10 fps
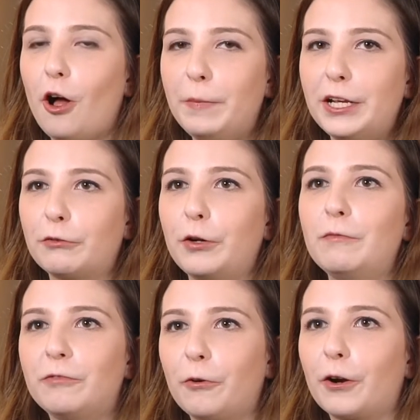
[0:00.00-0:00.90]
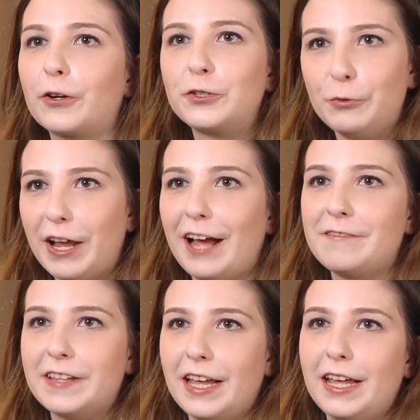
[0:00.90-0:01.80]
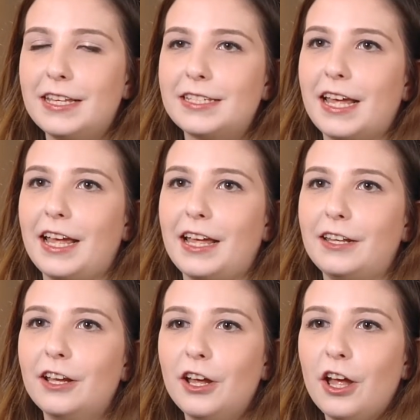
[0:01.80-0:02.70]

all be in a room for 2.5 days and